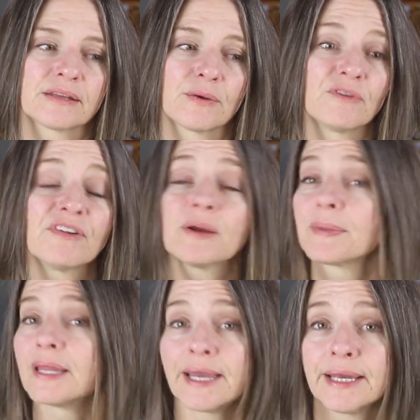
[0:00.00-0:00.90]
They were
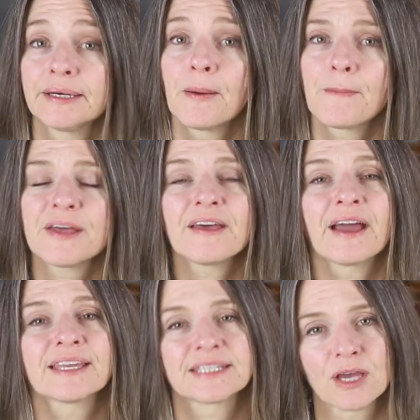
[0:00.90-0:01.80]
very plain, but
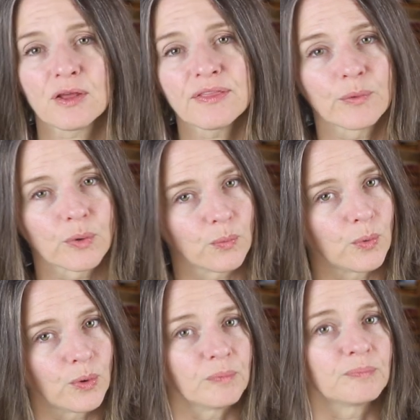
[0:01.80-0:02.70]
I could tell they were
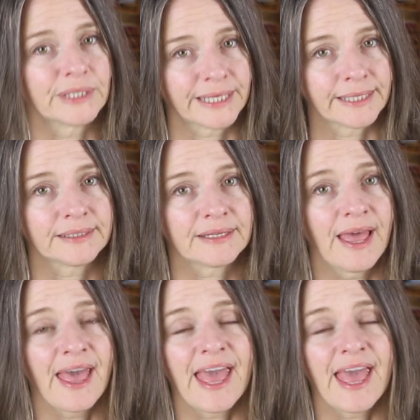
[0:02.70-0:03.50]
wool blend